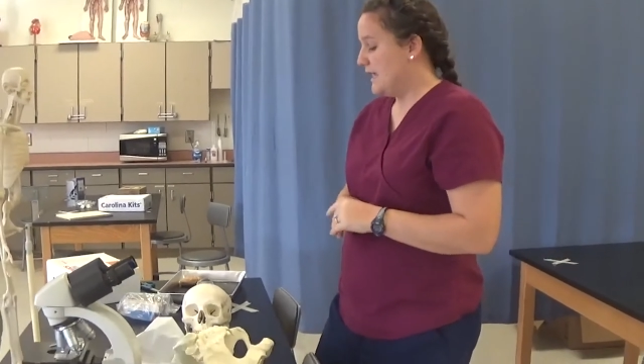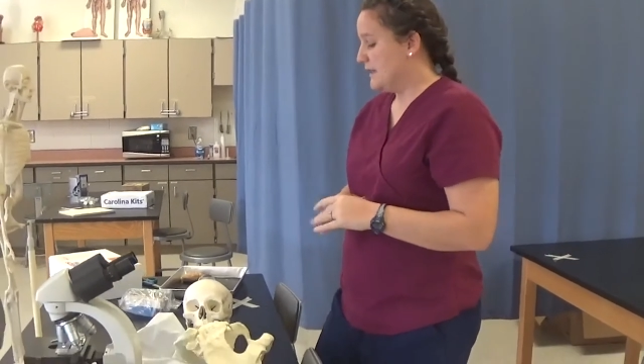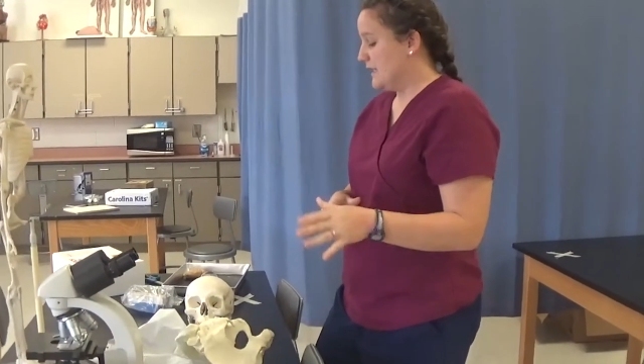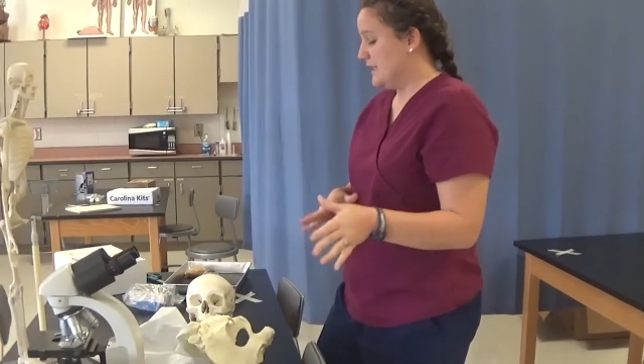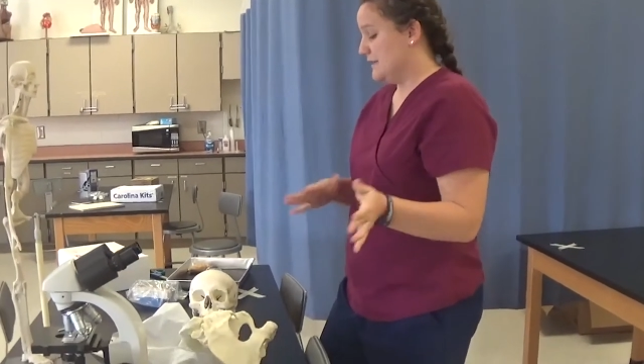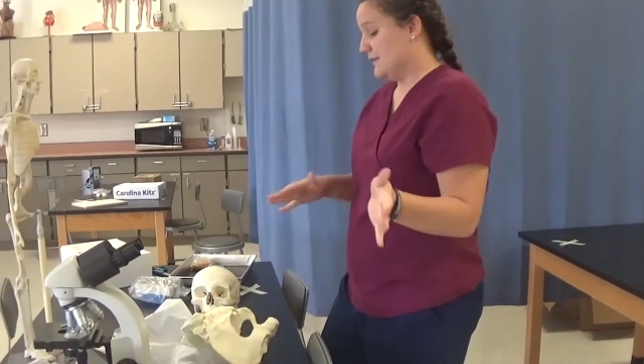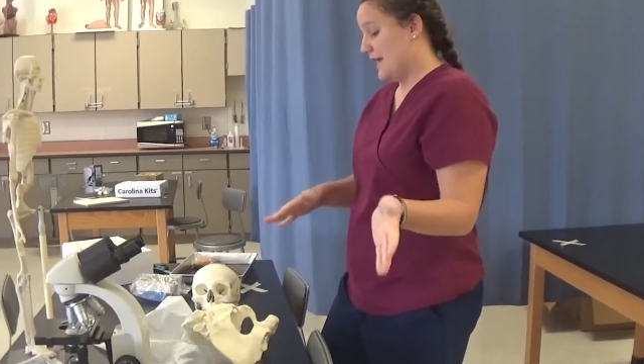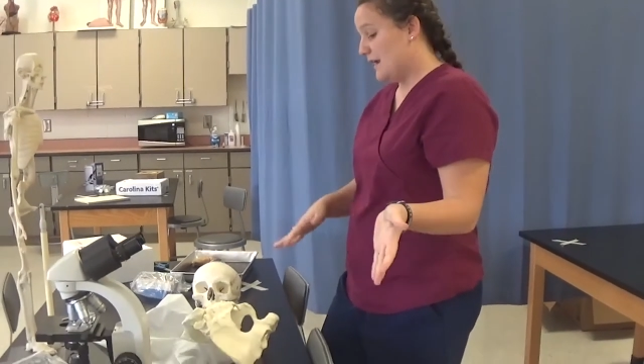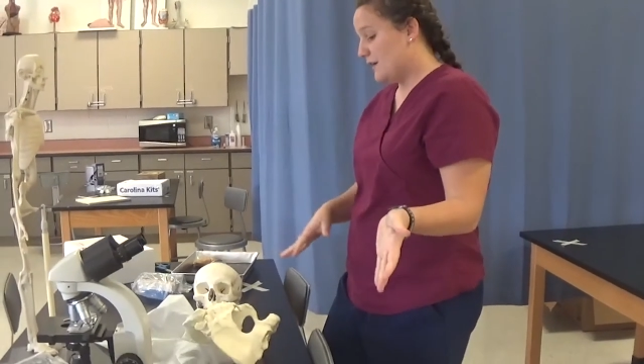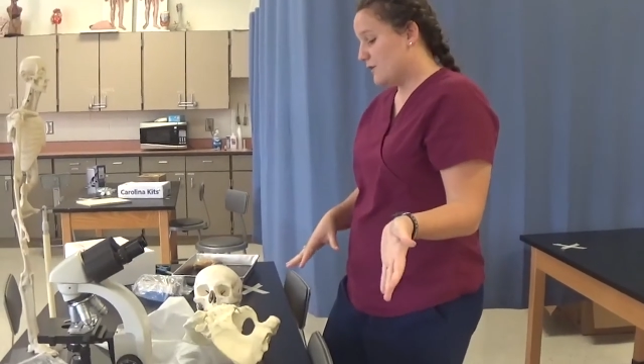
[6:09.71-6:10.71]
Then
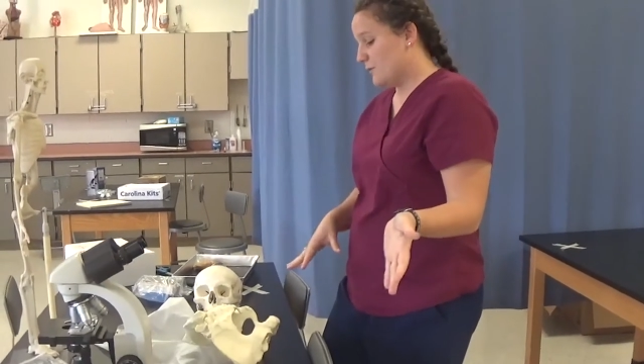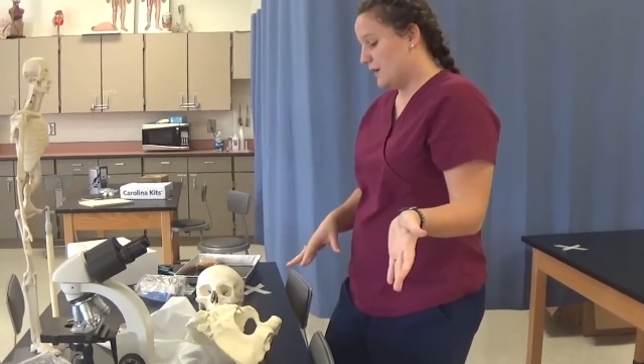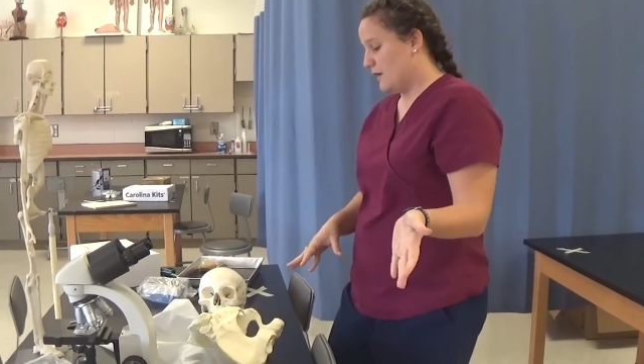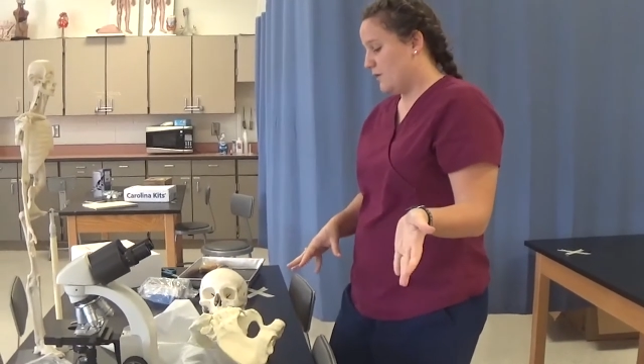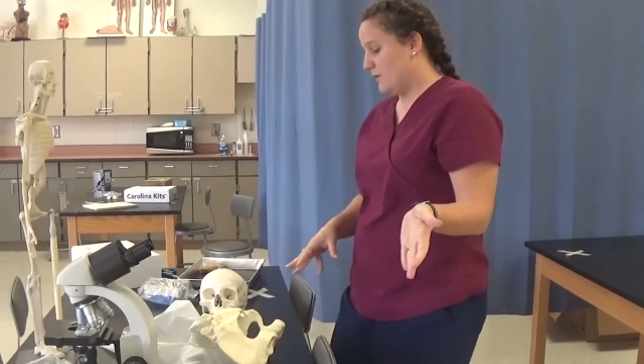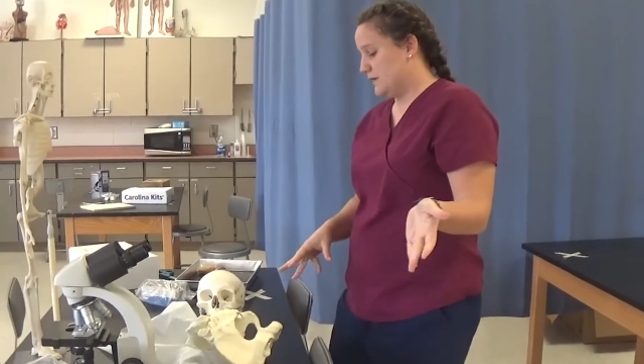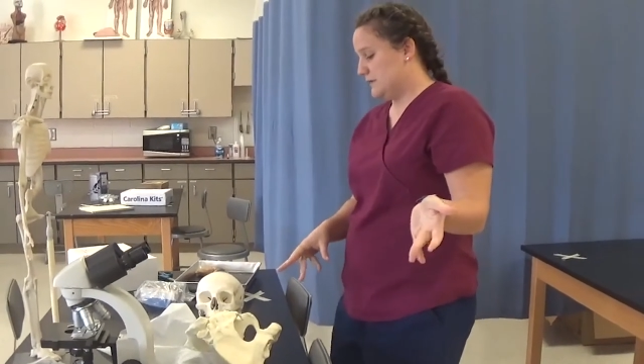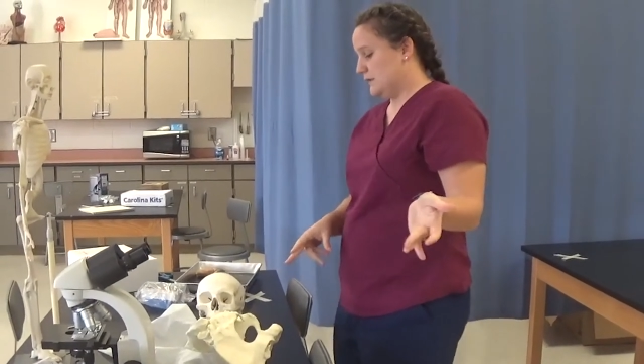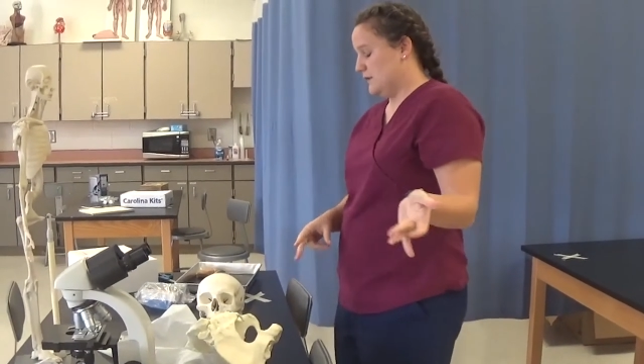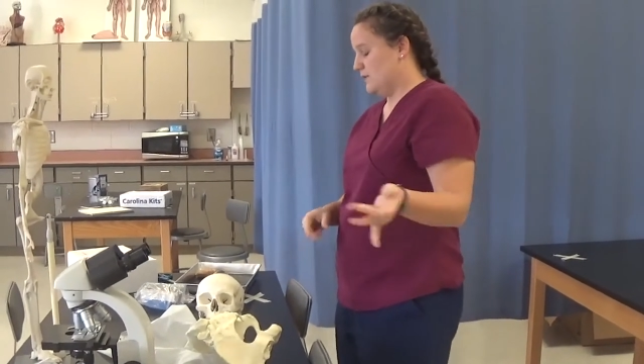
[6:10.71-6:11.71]
later we go
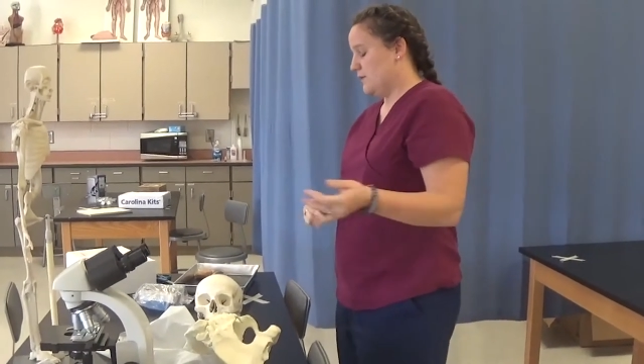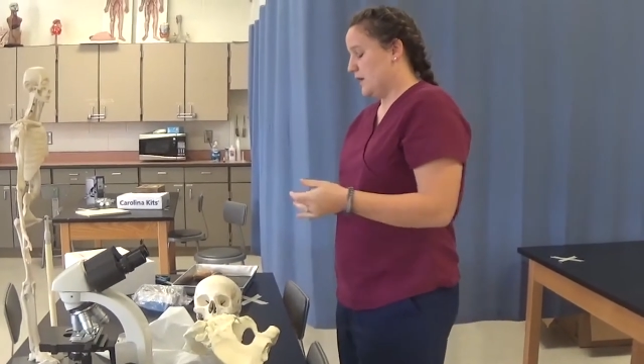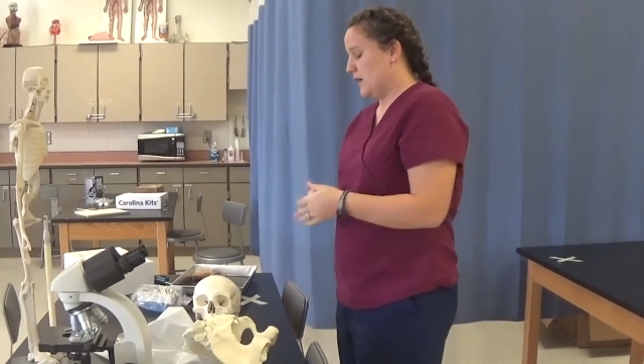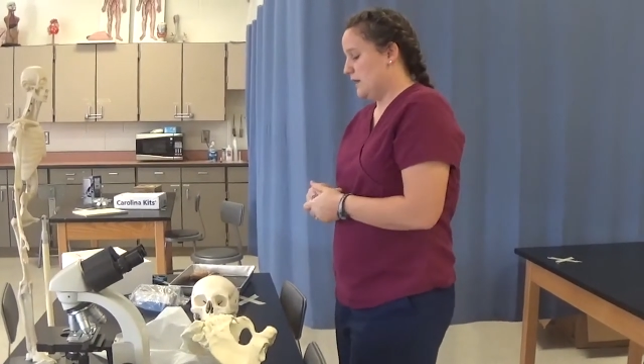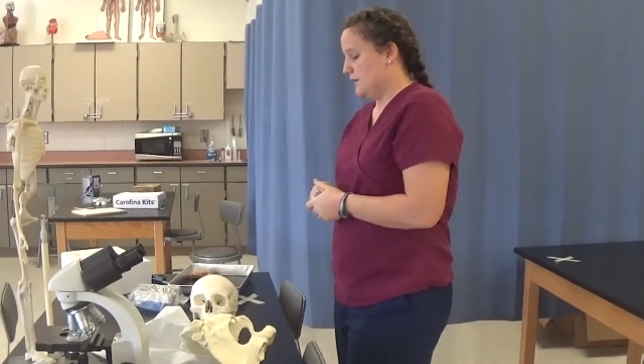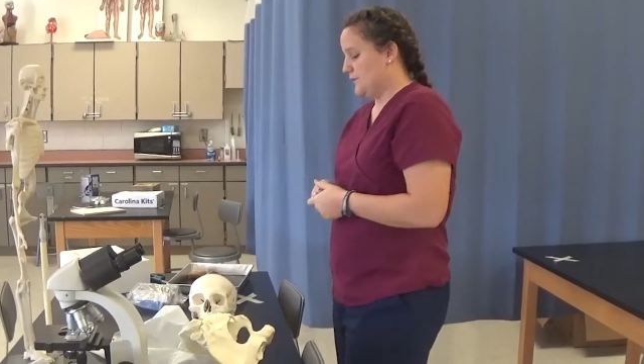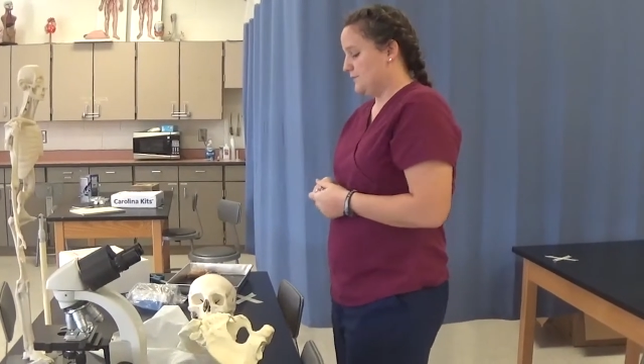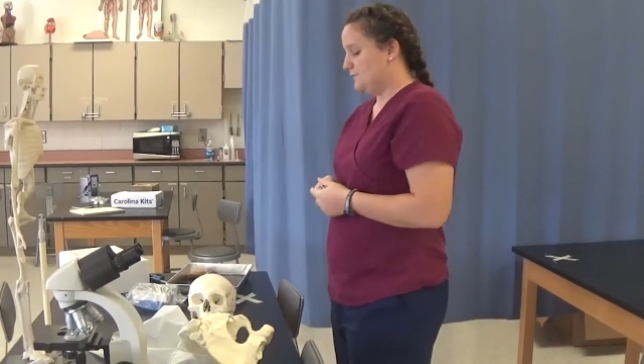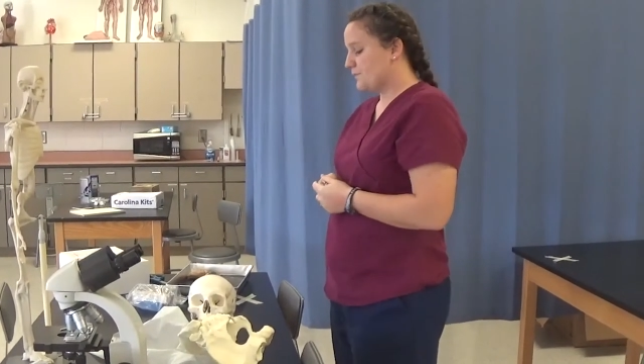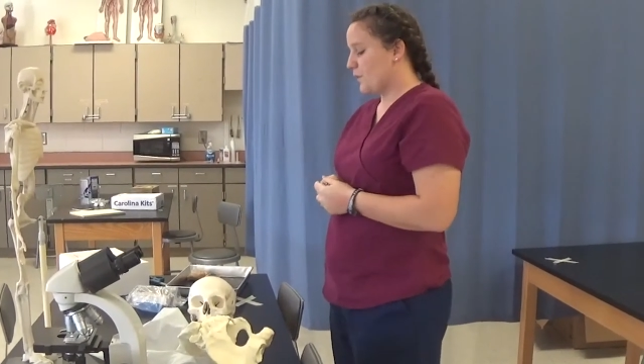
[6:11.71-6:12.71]
into um,